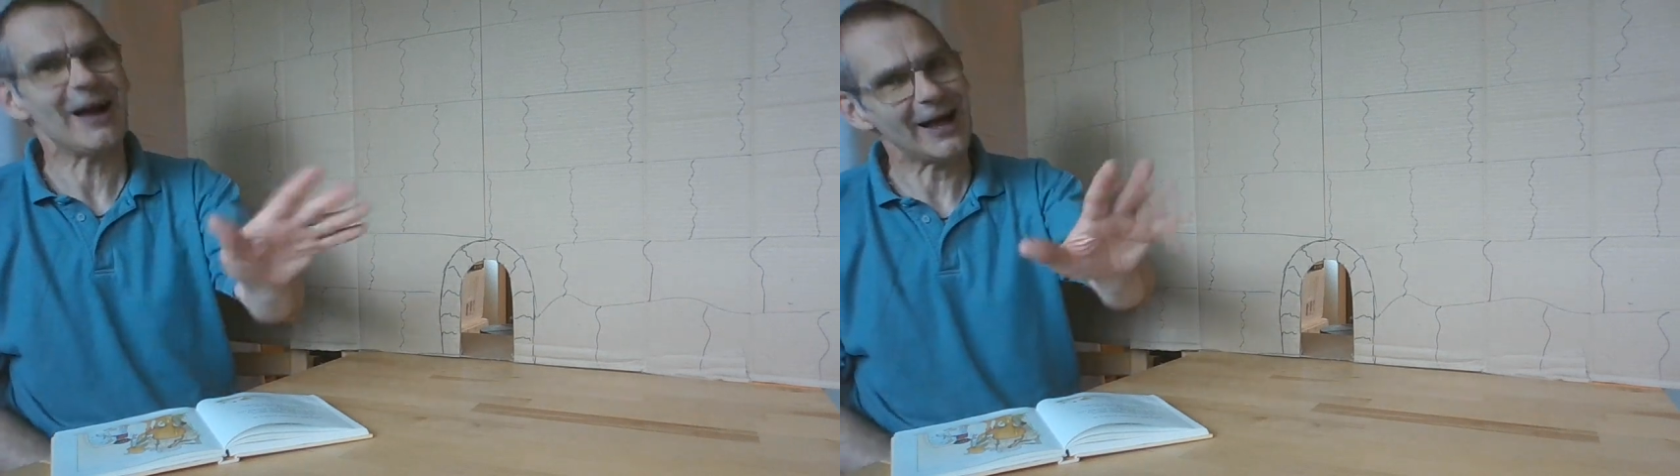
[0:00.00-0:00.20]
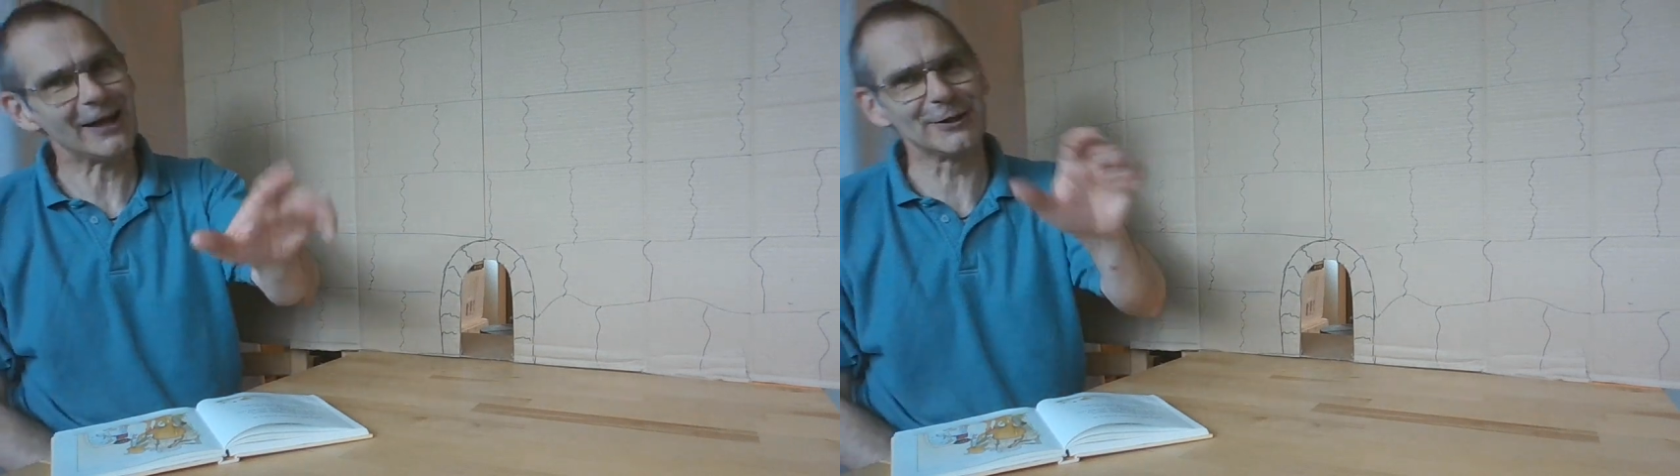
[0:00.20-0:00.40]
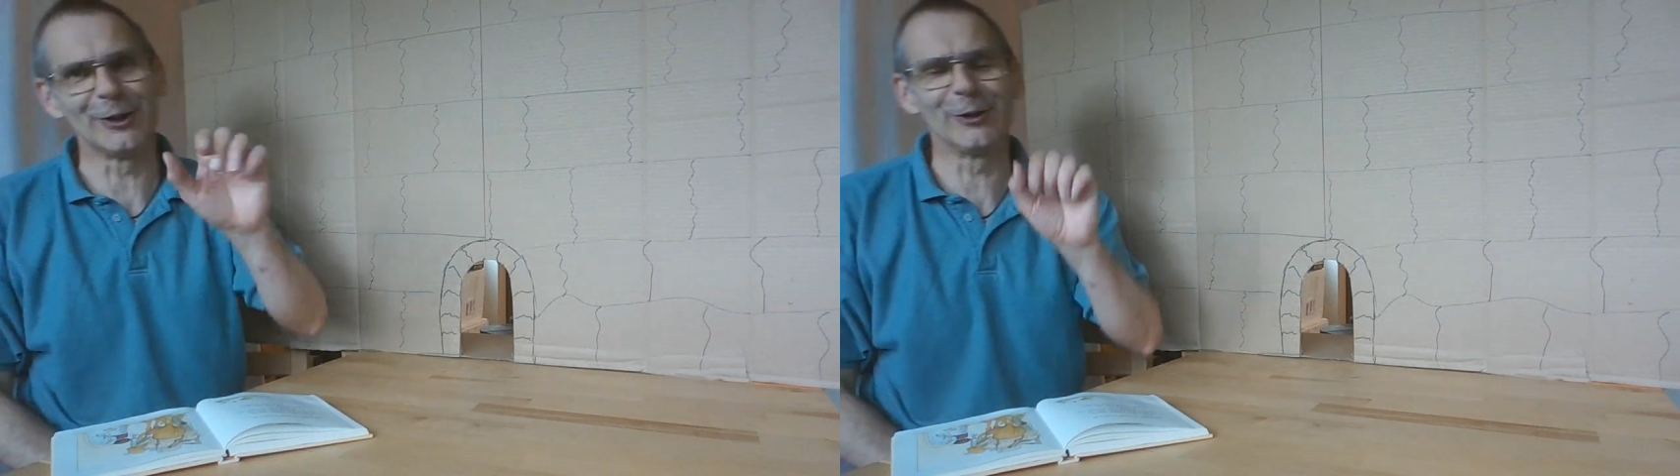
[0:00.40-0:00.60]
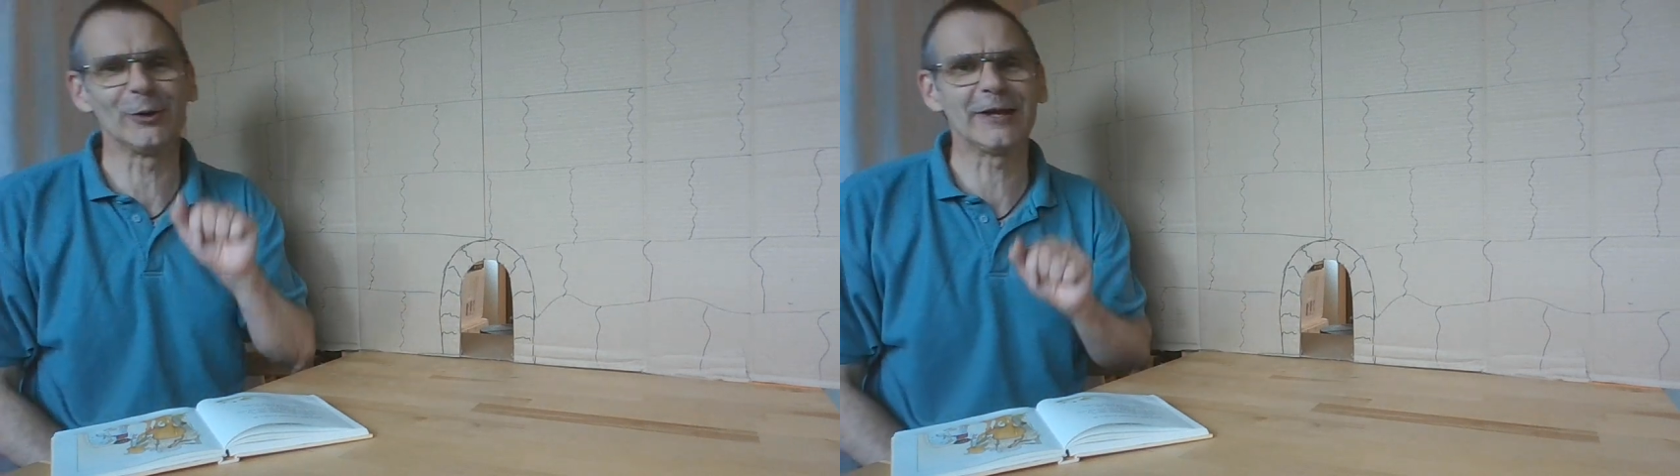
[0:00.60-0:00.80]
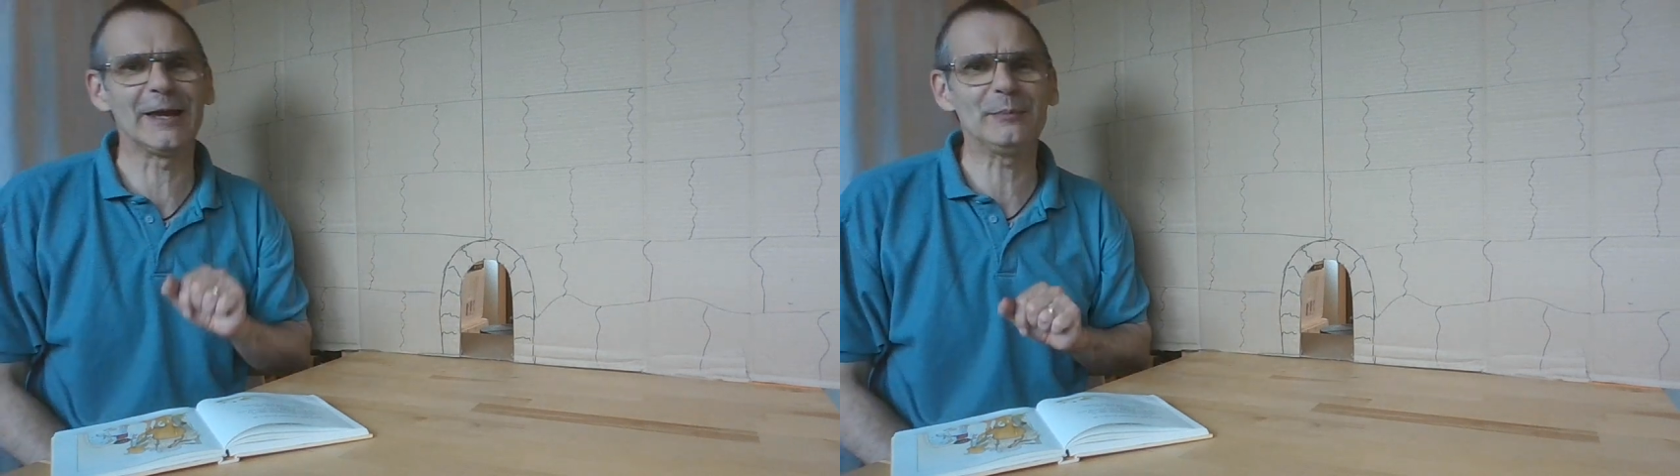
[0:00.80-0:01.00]
You're
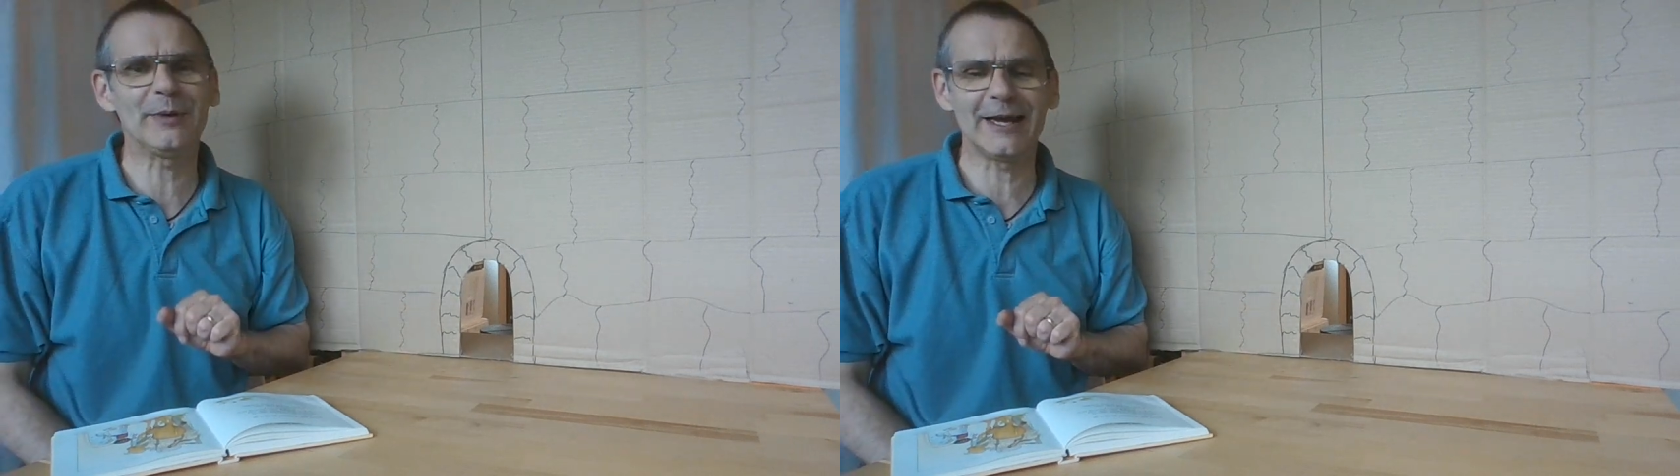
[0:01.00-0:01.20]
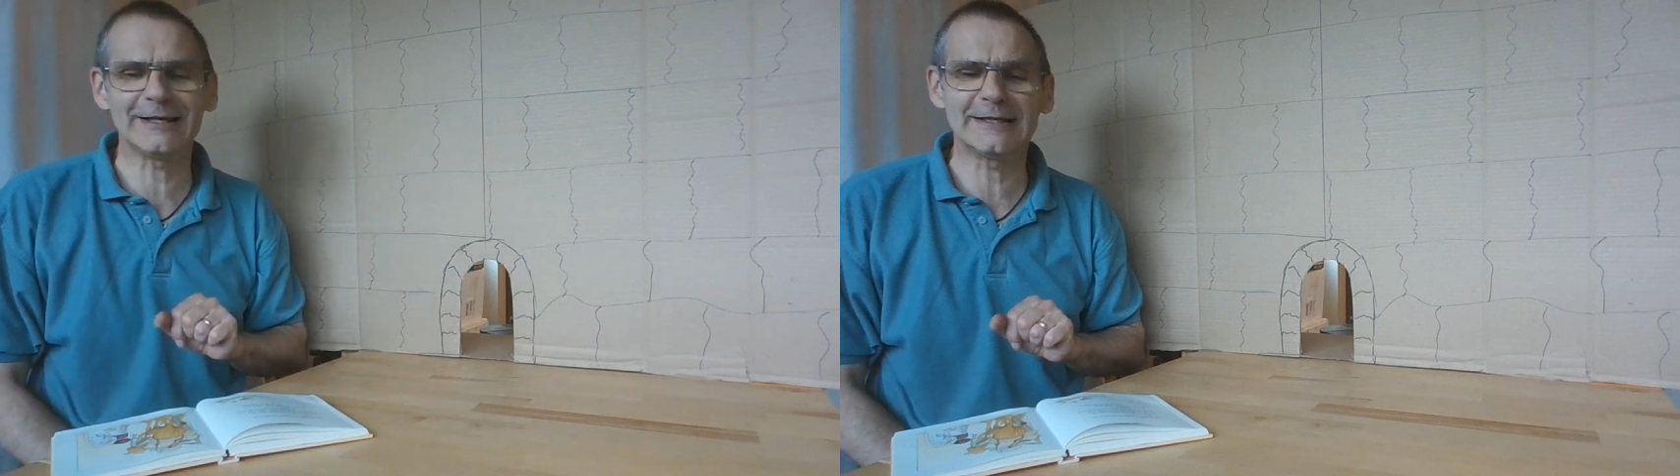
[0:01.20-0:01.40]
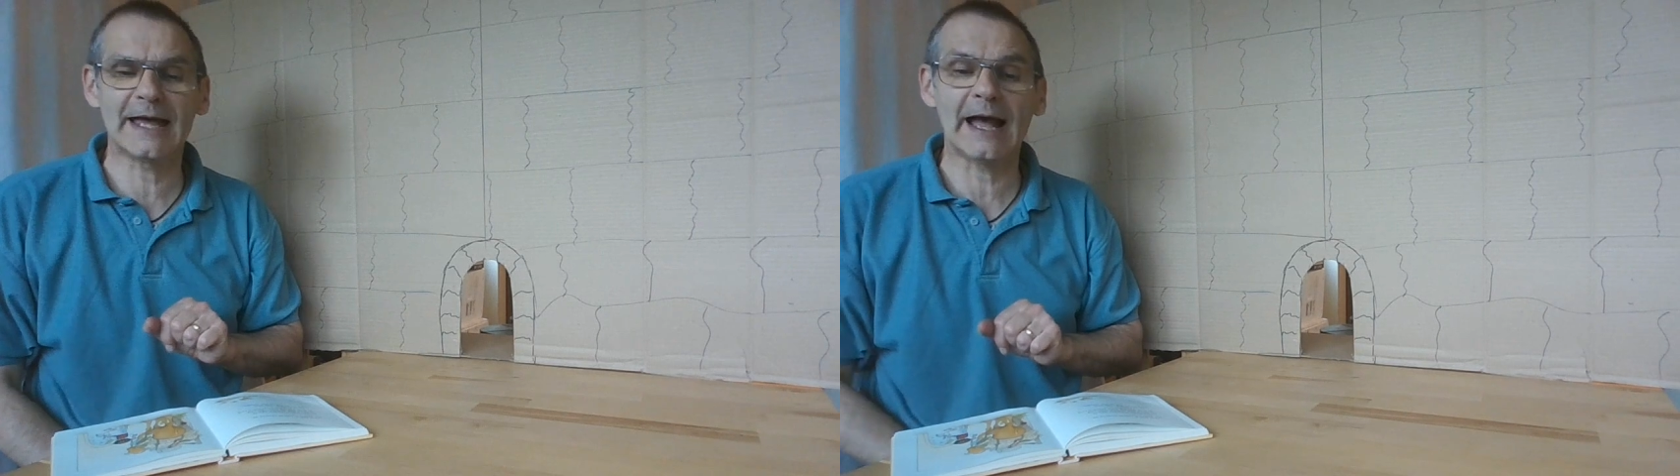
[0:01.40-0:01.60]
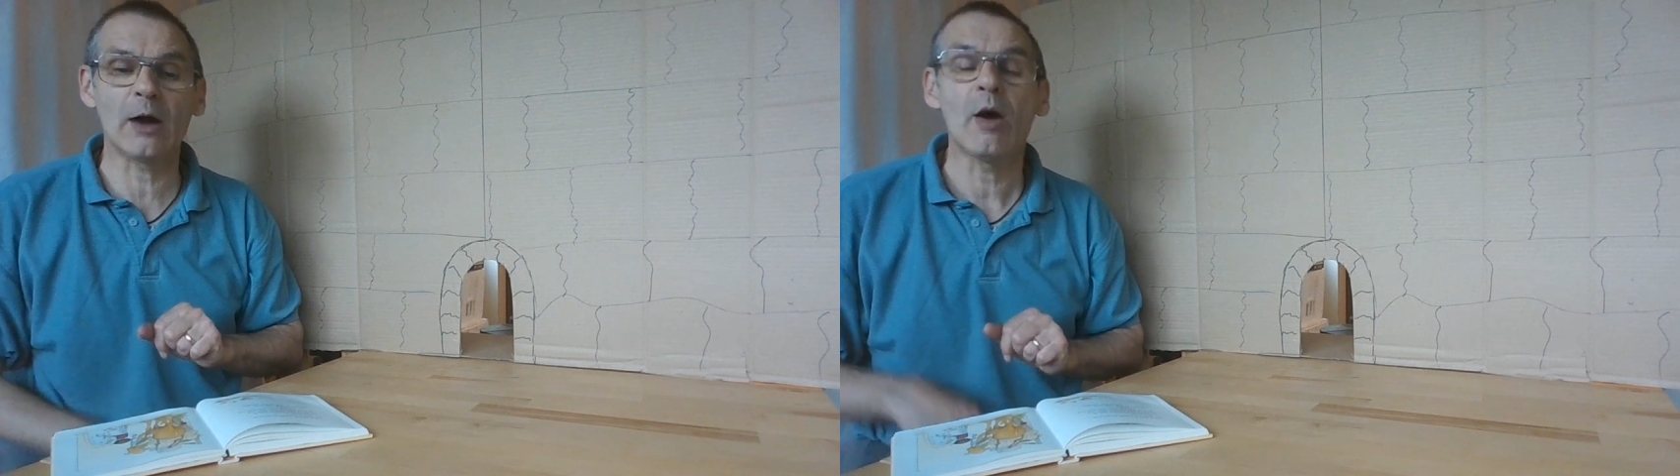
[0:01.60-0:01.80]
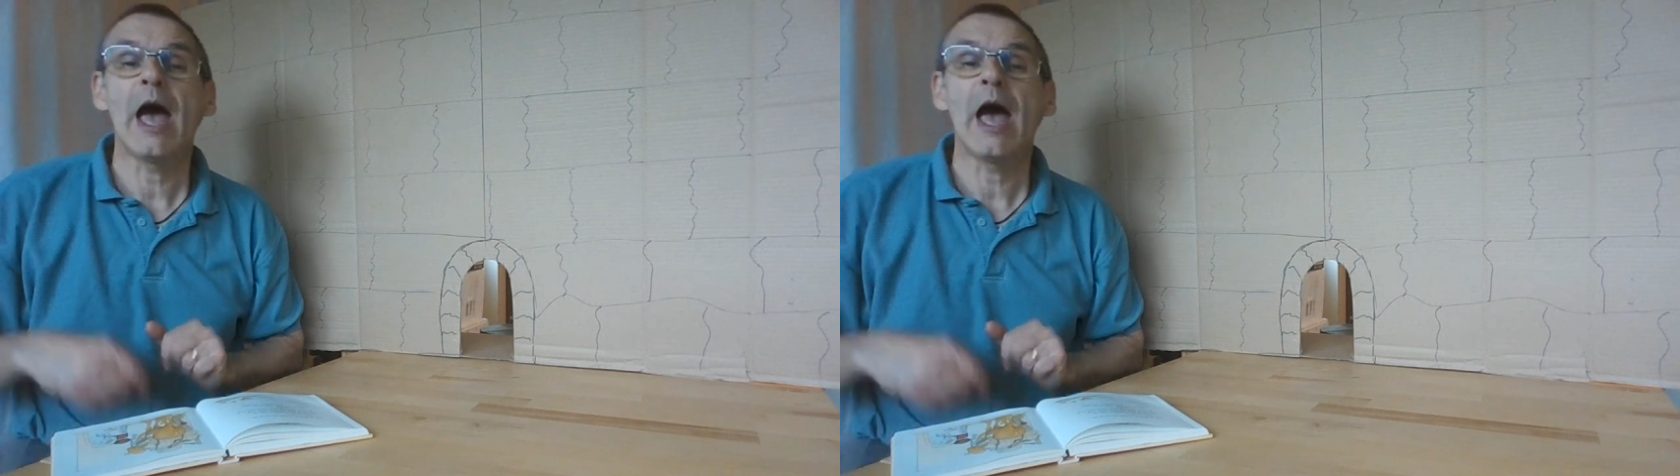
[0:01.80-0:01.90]
looking big now.